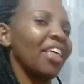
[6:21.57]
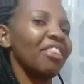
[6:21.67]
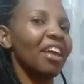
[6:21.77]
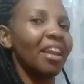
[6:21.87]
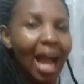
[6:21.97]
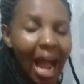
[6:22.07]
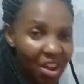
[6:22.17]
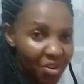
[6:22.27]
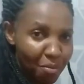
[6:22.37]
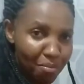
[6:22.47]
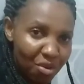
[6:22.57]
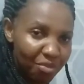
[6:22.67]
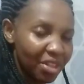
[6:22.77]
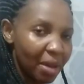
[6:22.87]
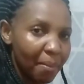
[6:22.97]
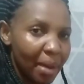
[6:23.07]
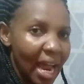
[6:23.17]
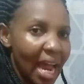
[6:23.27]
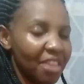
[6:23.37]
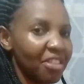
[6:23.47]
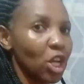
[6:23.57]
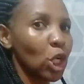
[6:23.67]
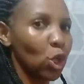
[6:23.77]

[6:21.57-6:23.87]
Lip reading: then I remove them and then